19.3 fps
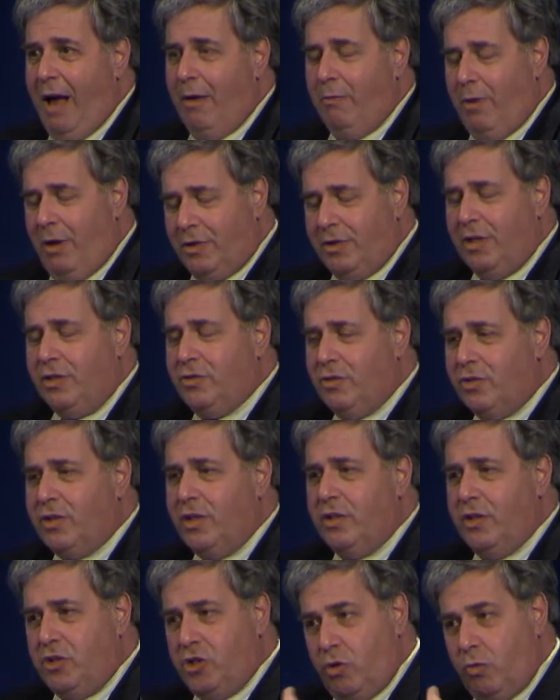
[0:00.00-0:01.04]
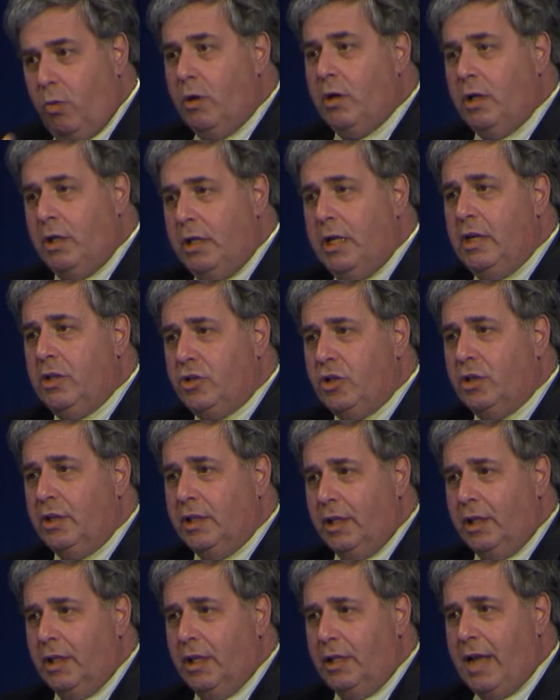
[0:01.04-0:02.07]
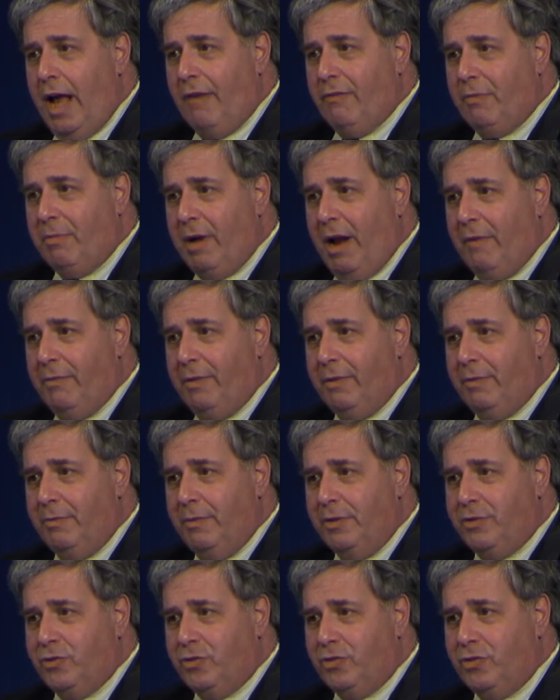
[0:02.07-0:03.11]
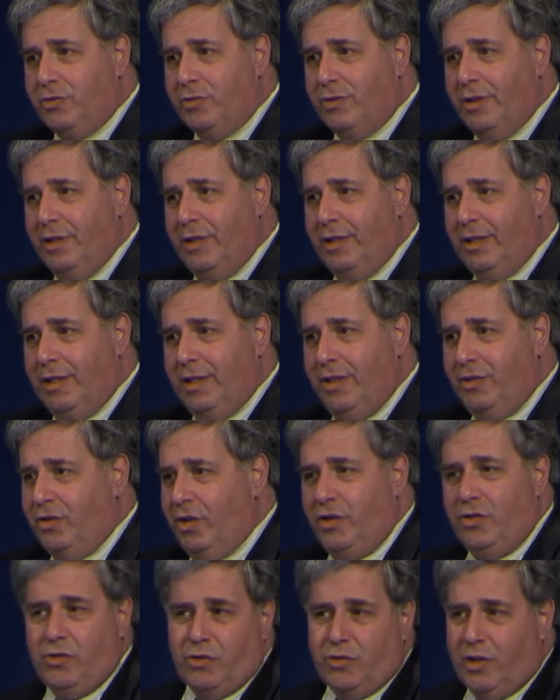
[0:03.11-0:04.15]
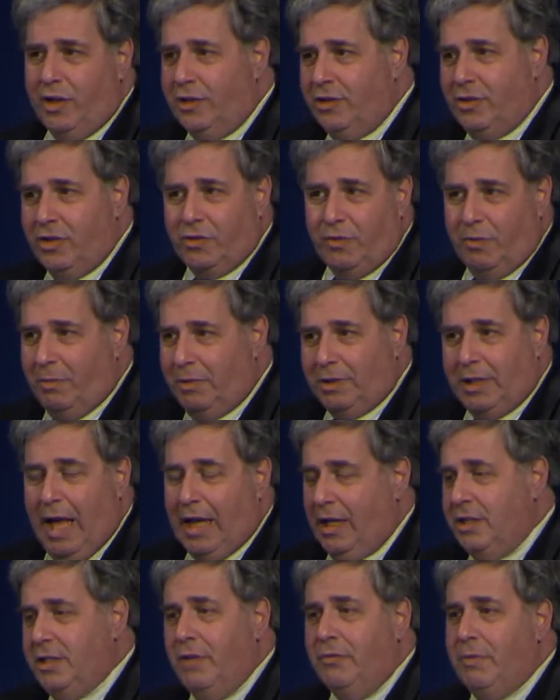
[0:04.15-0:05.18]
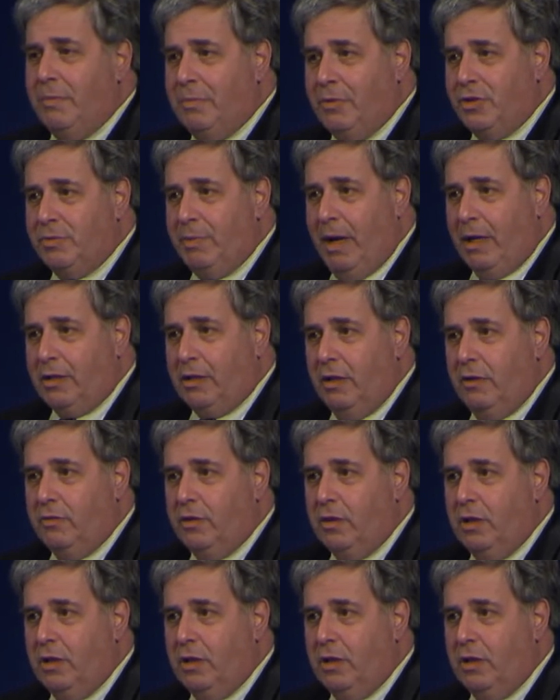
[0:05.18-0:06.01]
I was interested that you weren't initially a not-for-profit, which is interesting just from a lot of different perspectives,